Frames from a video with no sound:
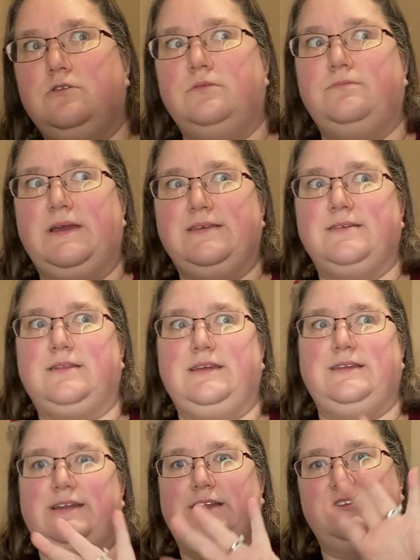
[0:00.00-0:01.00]
basically
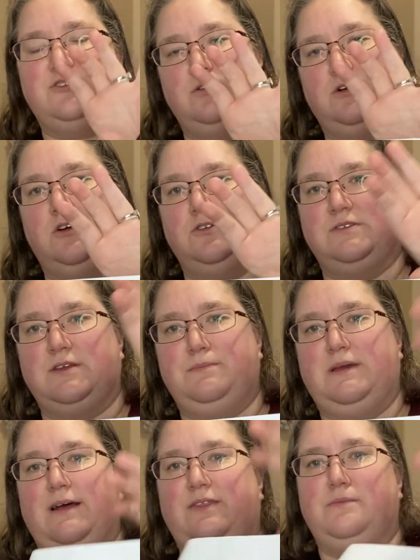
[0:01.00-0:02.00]
knit it so it goes a
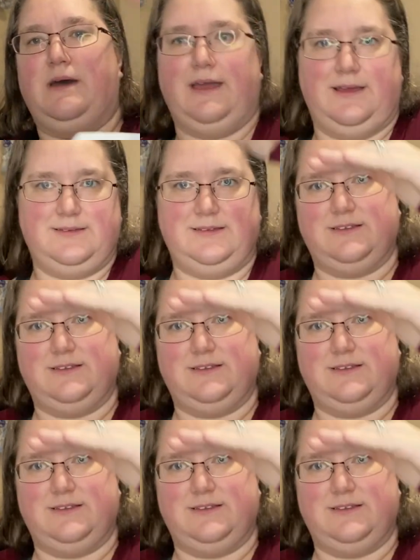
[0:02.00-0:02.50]
bit on the bias.